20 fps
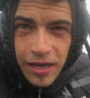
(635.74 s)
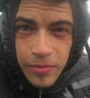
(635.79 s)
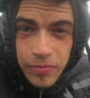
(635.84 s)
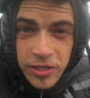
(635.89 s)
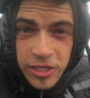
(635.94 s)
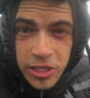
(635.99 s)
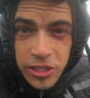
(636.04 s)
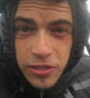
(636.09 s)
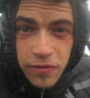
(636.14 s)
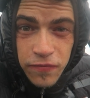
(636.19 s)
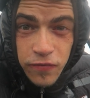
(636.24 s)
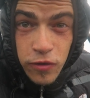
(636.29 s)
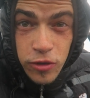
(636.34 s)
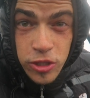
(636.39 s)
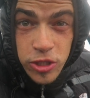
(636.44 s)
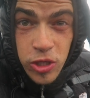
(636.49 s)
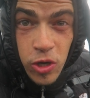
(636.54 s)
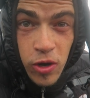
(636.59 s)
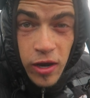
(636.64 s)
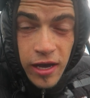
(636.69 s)
This is the
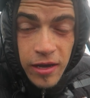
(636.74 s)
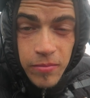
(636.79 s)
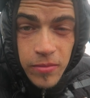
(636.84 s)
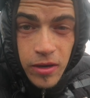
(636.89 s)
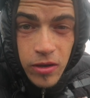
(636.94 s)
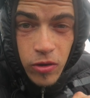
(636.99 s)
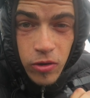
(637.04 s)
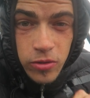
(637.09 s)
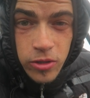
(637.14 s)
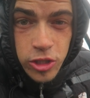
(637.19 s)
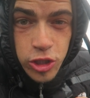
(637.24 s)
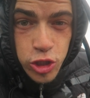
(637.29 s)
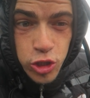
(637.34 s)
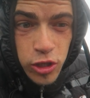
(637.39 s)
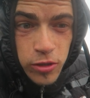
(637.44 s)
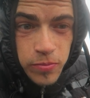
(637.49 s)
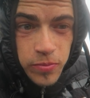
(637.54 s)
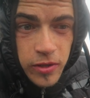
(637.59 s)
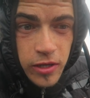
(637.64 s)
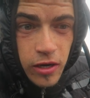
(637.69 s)
first time on this
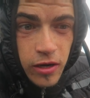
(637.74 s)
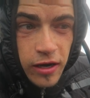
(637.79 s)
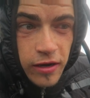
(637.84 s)
trip that